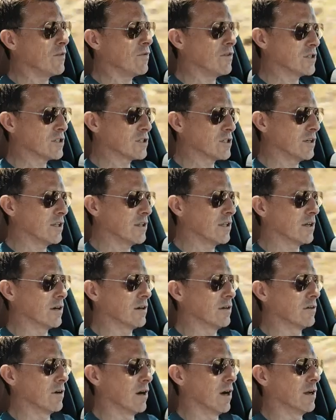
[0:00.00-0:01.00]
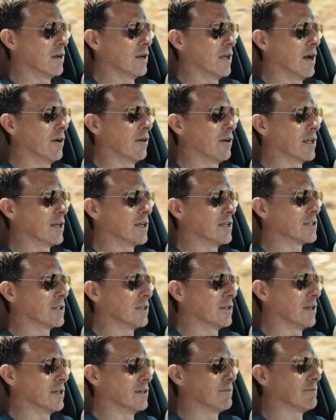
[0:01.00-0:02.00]
if you suddenly think, oh right, now I need
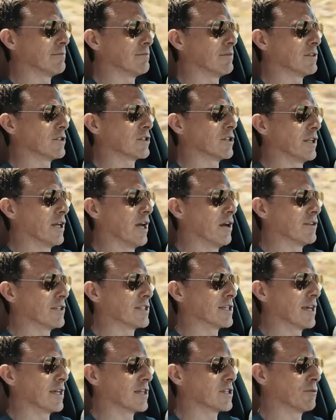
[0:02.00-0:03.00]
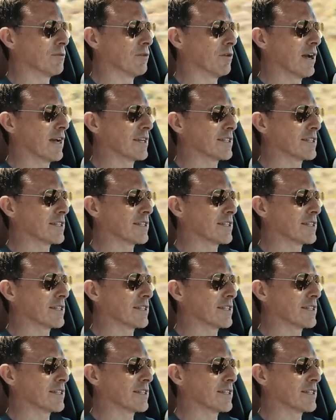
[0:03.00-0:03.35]
to suddenly overtake someone or